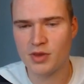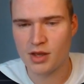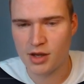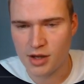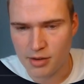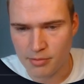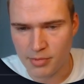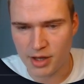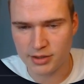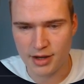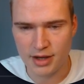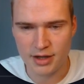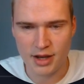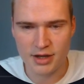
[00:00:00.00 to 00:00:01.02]
Um, in,
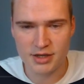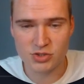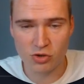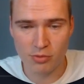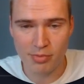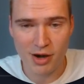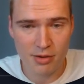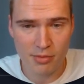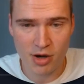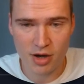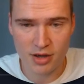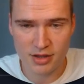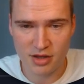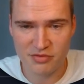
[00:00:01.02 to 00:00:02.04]
in, in this whole bear
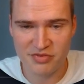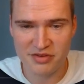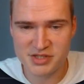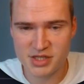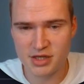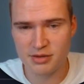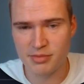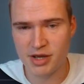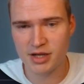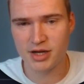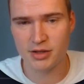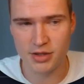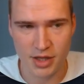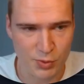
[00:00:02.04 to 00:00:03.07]
market, that 50 EMA,
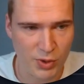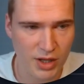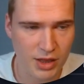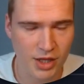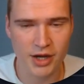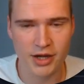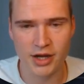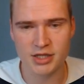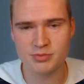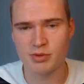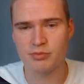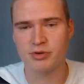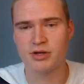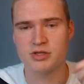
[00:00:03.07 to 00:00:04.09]
that, that red line has
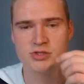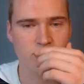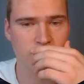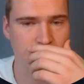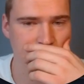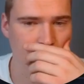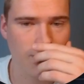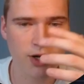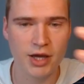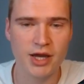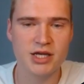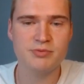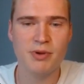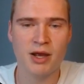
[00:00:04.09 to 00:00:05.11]
been pretty strong. So what I
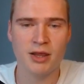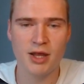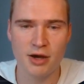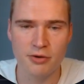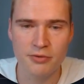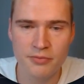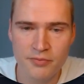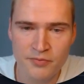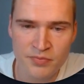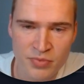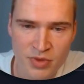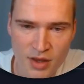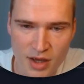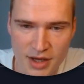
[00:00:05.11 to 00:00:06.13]
expect now
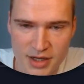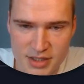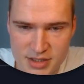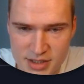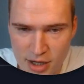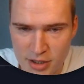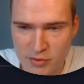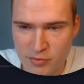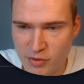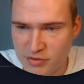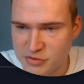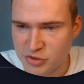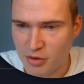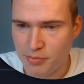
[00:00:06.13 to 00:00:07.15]
is now that
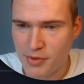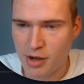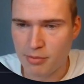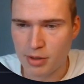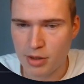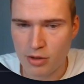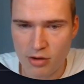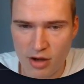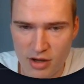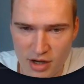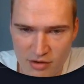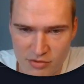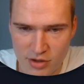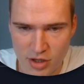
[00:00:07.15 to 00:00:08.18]
we've dropped down below
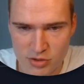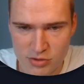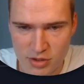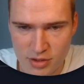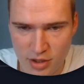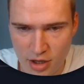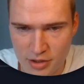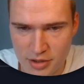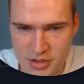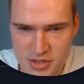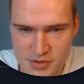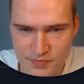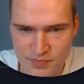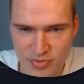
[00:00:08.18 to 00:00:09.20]

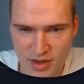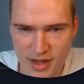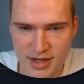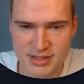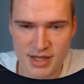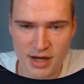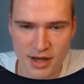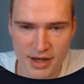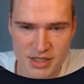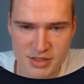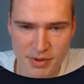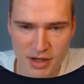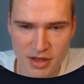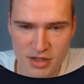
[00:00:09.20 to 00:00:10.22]
$1,100, is that I
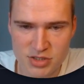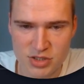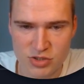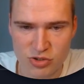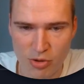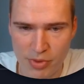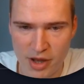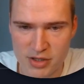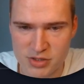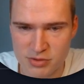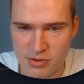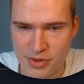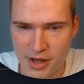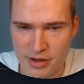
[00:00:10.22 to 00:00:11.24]
expect us to drop down
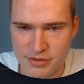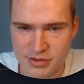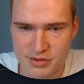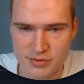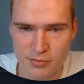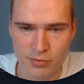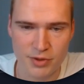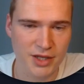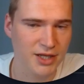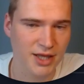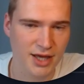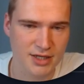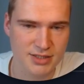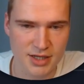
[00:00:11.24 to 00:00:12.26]
to 1,000 within the
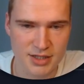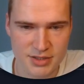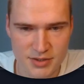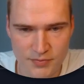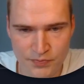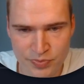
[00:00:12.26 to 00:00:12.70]
next days.